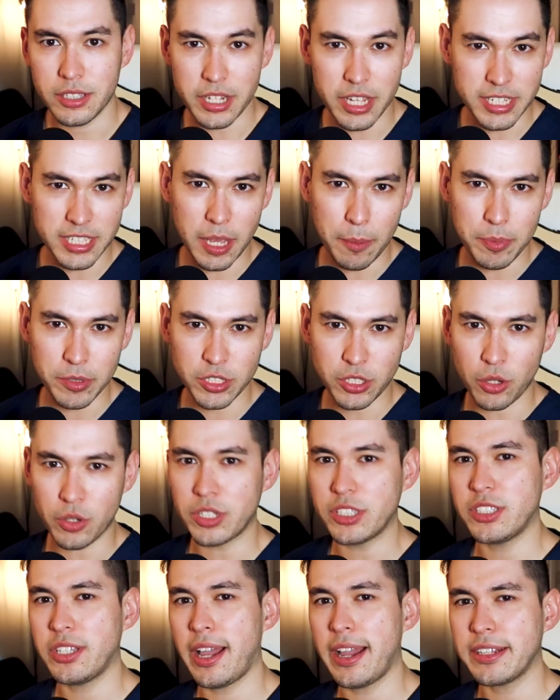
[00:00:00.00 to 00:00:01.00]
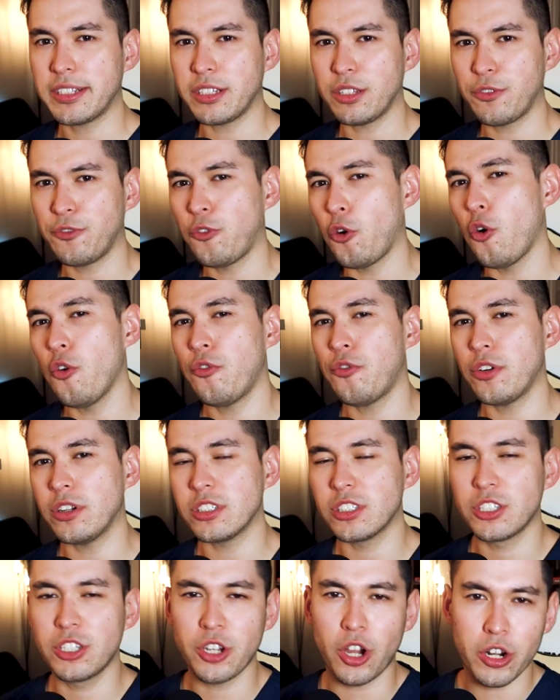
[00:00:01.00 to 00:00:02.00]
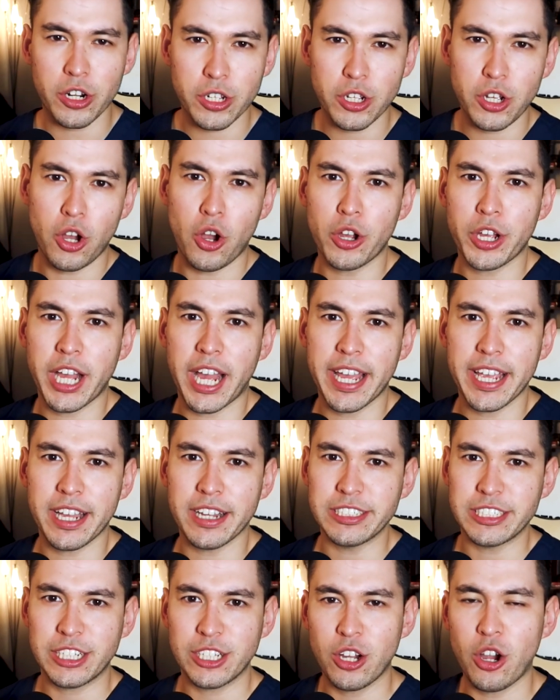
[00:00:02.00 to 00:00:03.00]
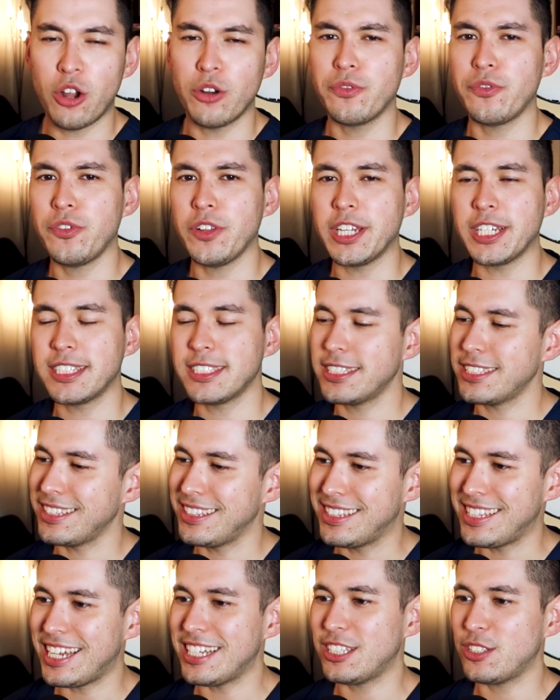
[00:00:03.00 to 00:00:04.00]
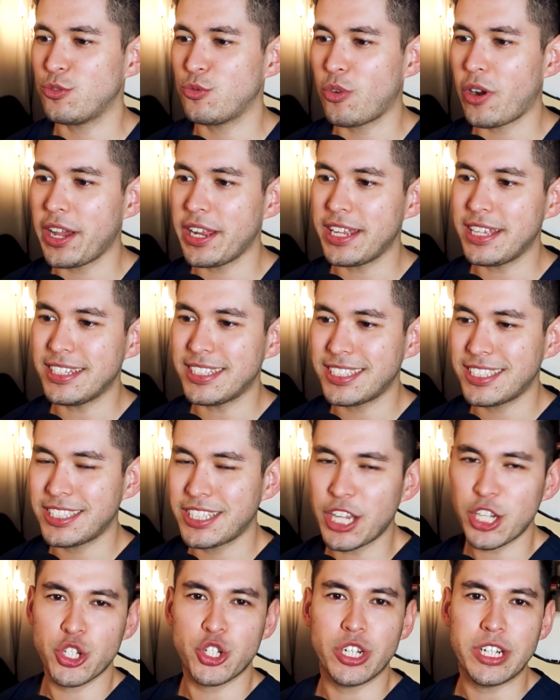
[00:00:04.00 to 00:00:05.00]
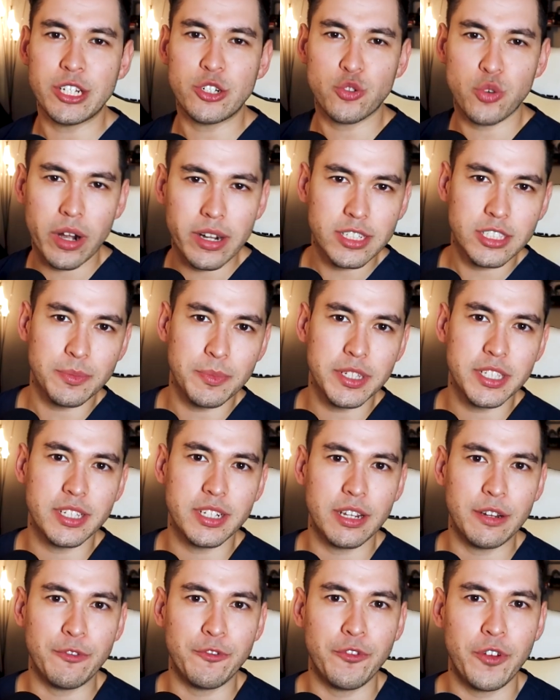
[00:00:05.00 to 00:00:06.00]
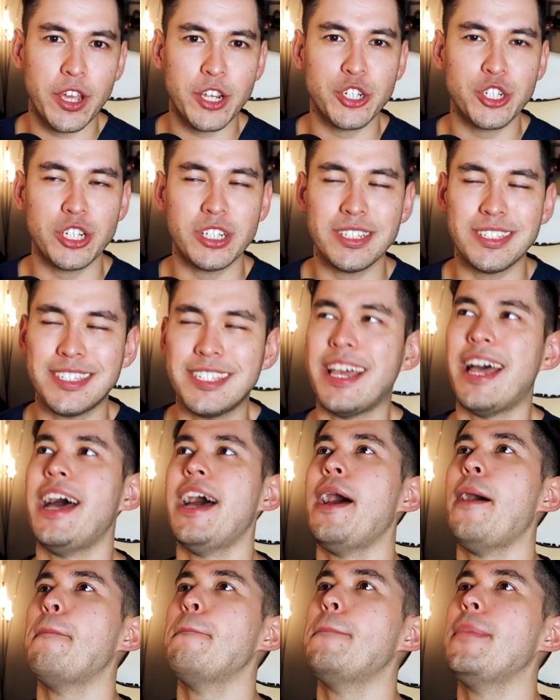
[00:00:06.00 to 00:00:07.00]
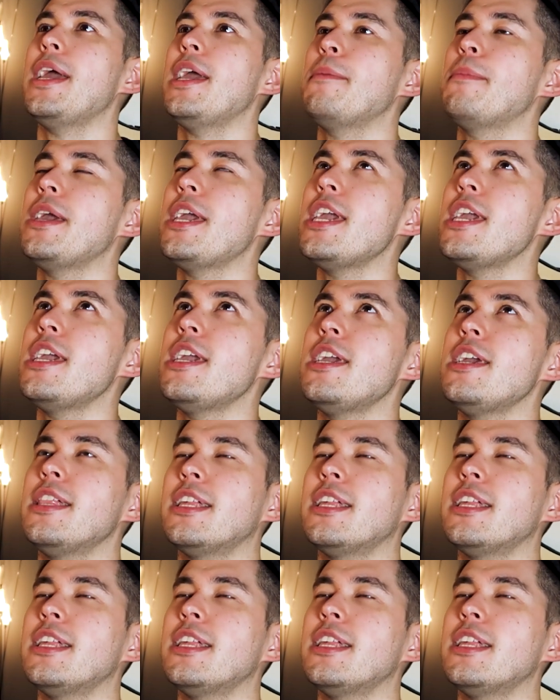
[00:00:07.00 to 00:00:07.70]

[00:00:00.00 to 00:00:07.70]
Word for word: Today's episode is titled Forefront Gonorrhoeae and Conflicts. That's right, it's sexually transmitted infection time, baby.